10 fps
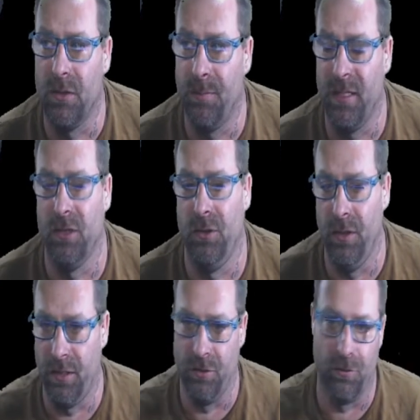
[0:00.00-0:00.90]
because you
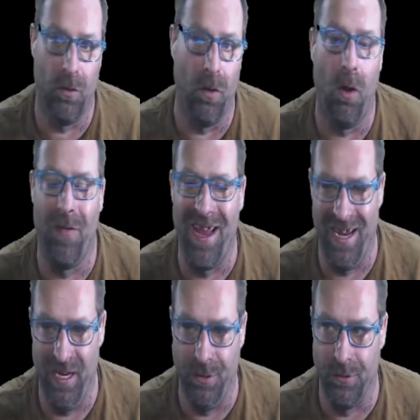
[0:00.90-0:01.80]
can control all that
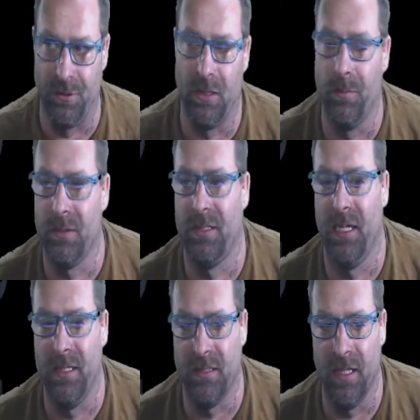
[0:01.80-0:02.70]
in your server
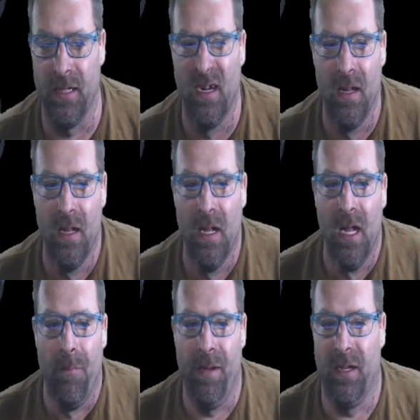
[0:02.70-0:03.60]
settings there.
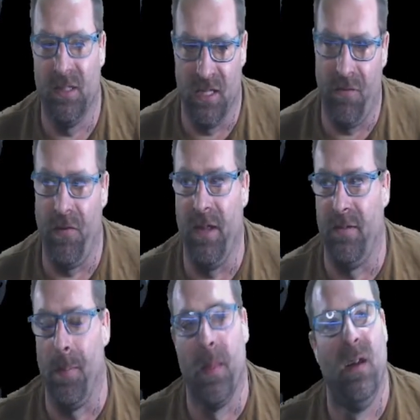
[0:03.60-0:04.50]
Because let's face
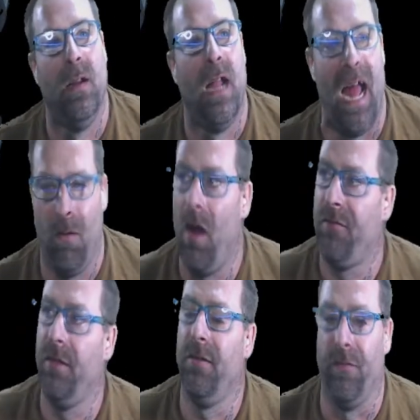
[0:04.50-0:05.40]
it, how
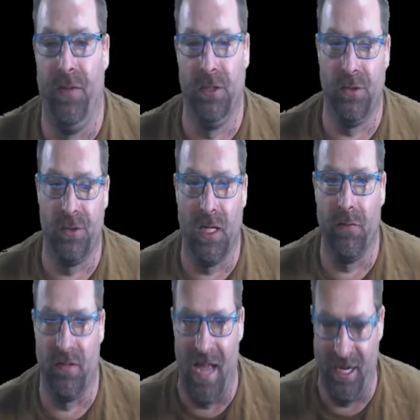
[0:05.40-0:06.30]
often is official
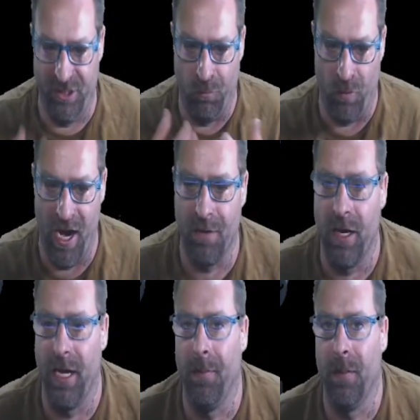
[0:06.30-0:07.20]
servers actually ran
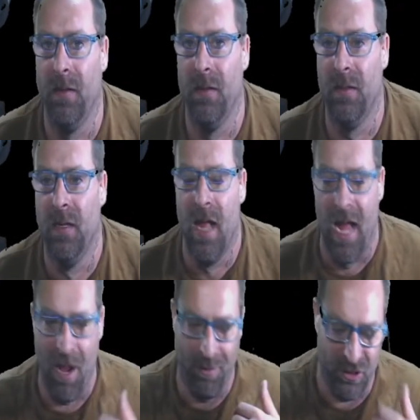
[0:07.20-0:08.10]
right?
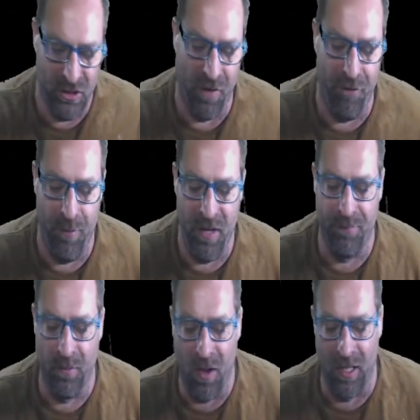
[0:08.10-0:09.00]
How much stuff the
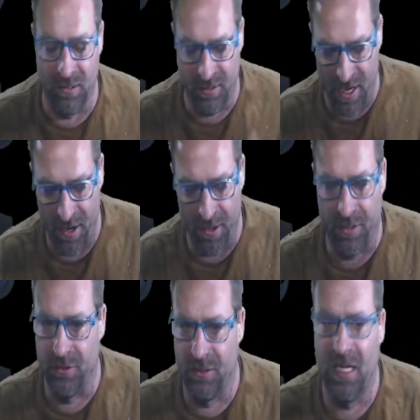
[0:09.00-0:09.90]
people lost,
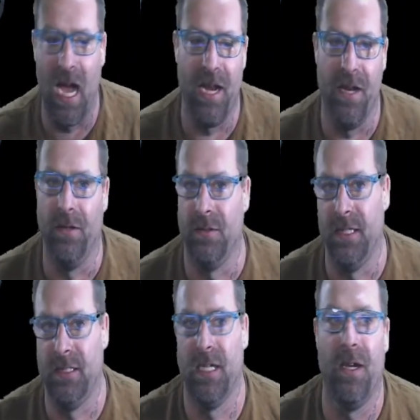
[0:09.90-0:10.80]
characters, dinos,
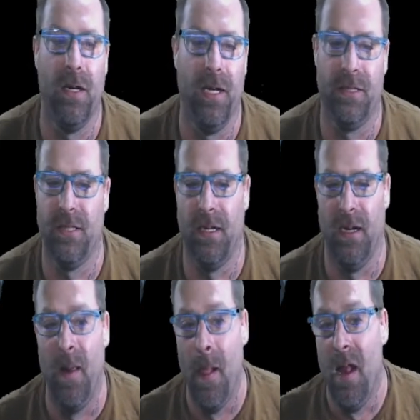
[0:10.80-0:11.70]
etc.,
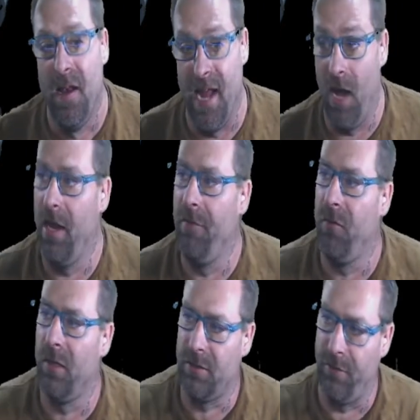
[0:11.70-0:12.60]
etc. Now they've
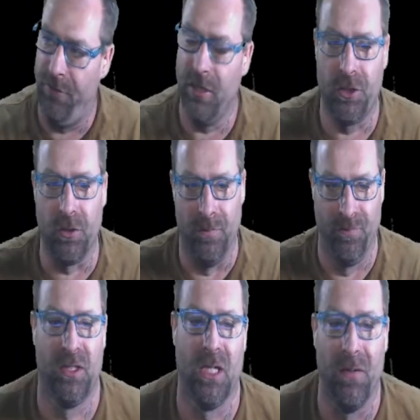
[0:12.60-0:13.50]
launched official
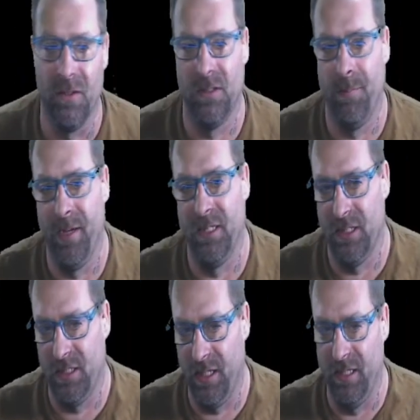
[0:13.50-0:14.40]
servers to
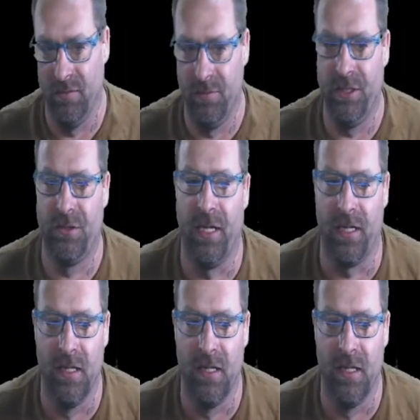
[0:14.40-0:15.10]
basically restrict.